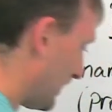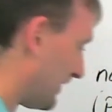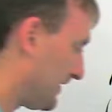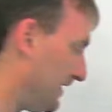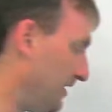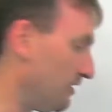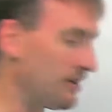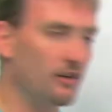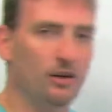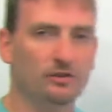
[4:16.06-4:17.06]
Senior
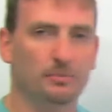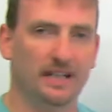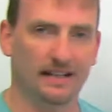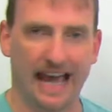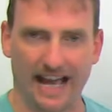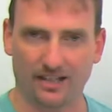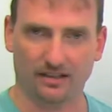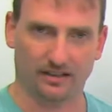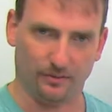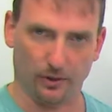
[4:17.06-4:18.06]
can also be an
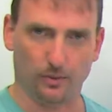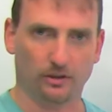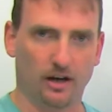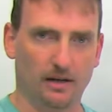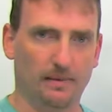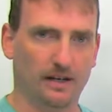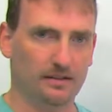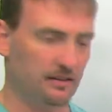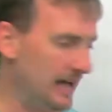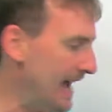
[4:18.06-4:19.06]
adjective, which we'll talk
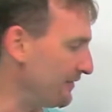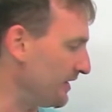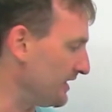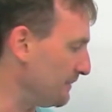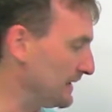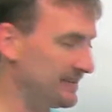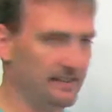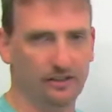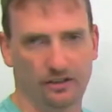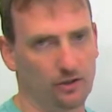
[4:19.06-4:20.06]
about after this, but
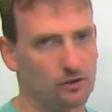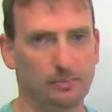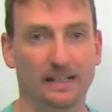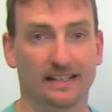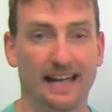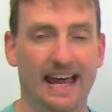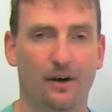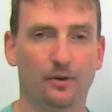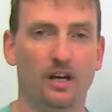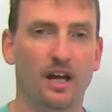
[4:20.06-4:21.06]
senior can also be a
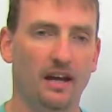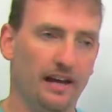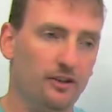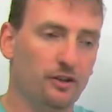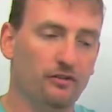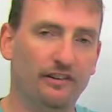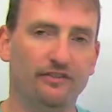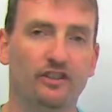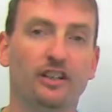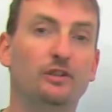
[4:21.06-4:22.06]
noun, and you're
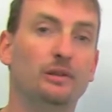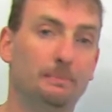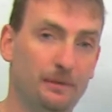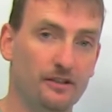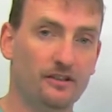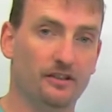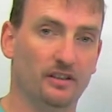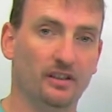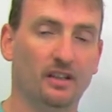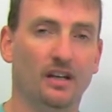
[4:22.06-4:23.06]
referring to a
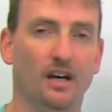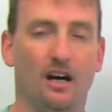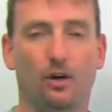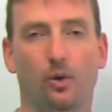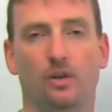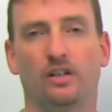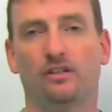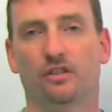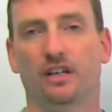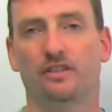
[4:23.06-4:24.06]
person according
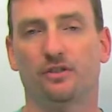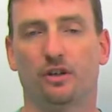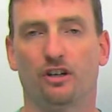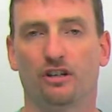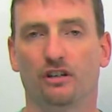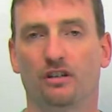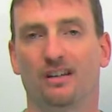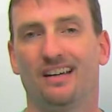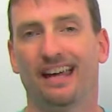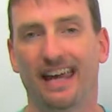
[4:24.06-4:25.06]
to his or her
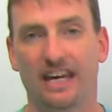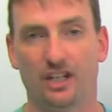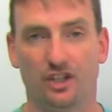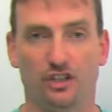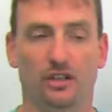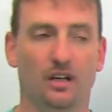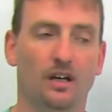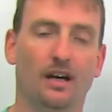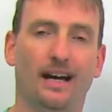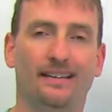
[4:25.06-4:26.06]
age.
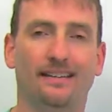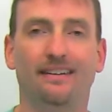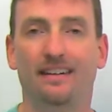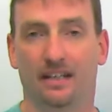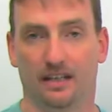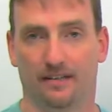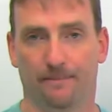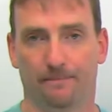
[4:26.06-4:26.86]
A teen,